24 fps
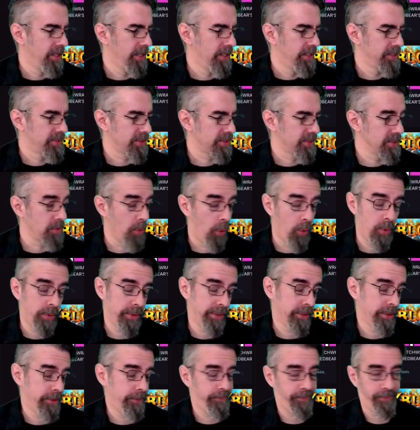It's because,
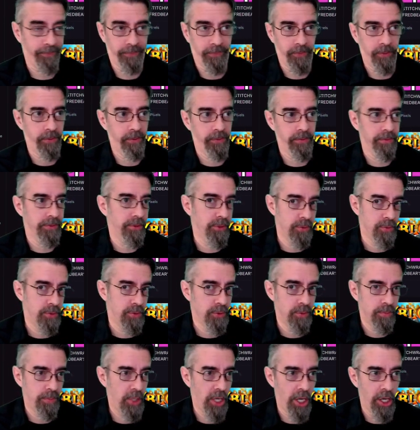
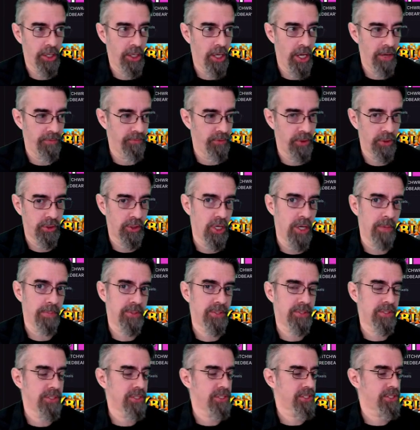YouTube can't have any
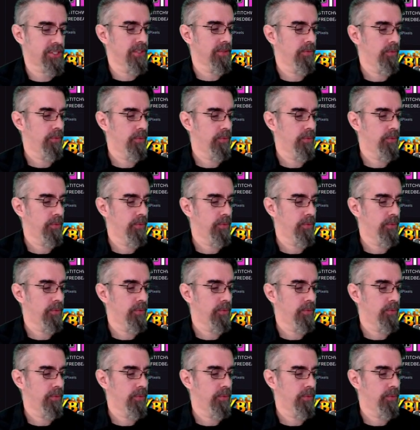competition.